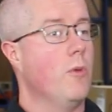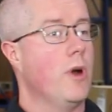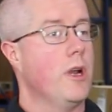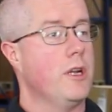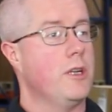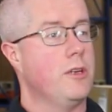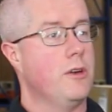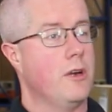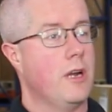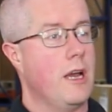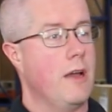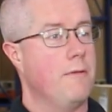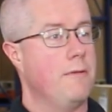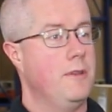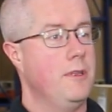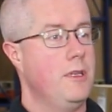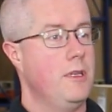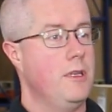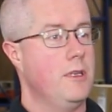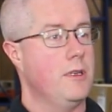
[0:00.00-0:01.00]
want to turn off
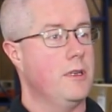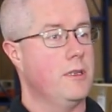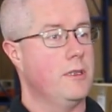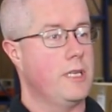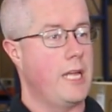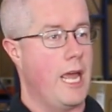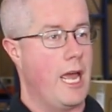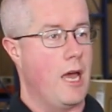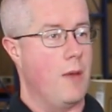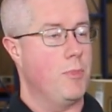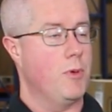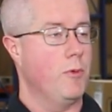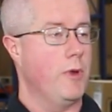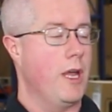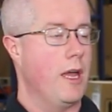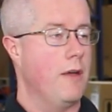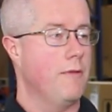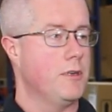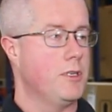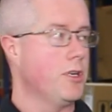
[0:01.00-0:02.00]
the tap. We
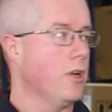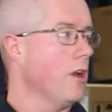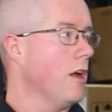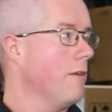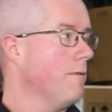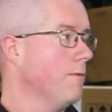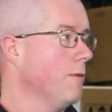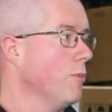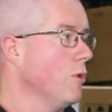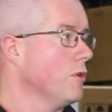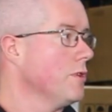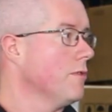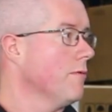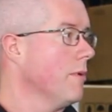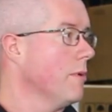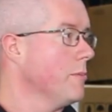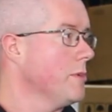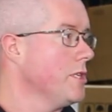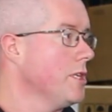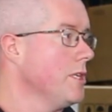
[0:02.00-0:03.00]
have a shutoff for most of
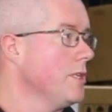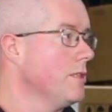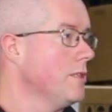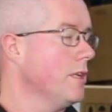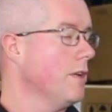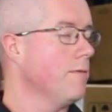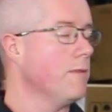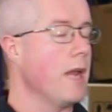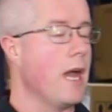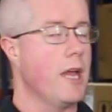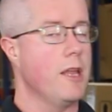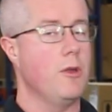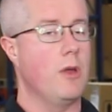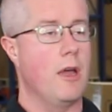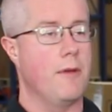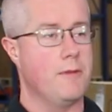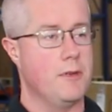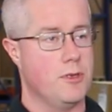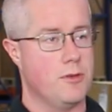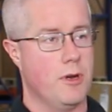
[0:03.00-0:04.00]
our machines. If not, you
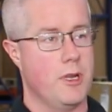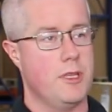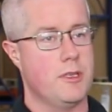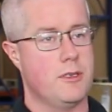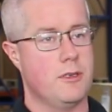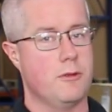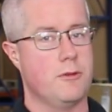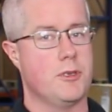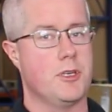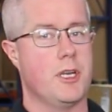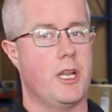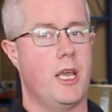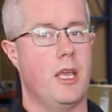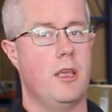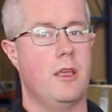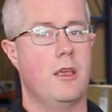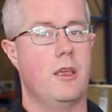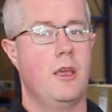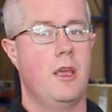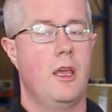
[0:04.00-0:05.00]
have to drain the solution
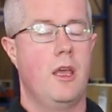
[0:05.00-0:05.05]
tank.